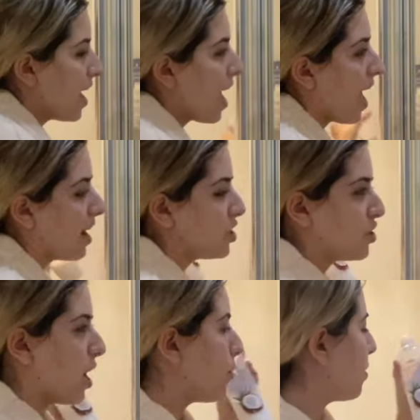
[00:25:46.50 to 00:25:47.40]
I had a
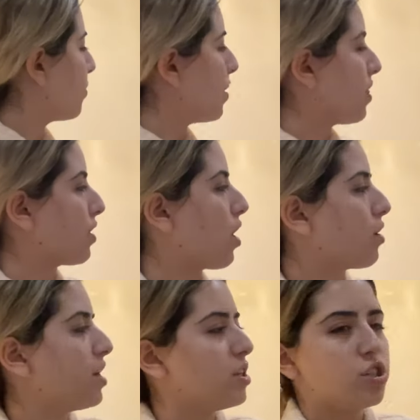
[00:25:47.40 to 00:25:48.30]
shower with
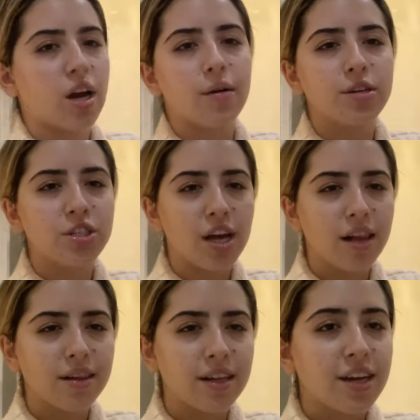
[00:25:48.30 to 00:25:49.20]
coconut shower
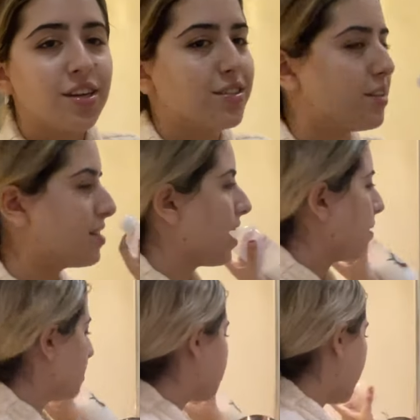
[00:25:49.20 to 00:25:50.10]
gel, so it's gonna
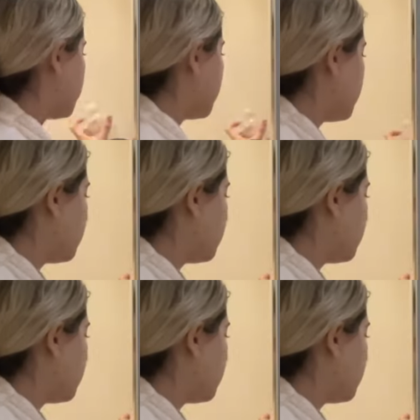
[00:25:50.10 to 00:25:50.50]
be matching